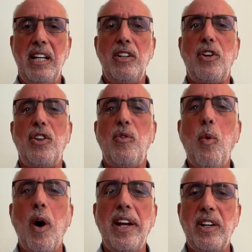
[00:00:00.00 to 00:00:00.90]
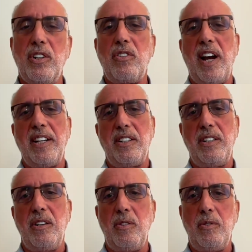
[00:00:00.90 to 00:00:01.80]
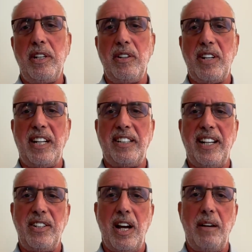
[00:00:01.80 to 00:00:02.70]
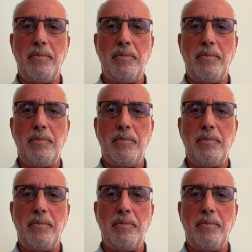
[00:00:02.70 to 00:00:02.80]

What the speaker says: to the what you're trying to do in your day-to-day job.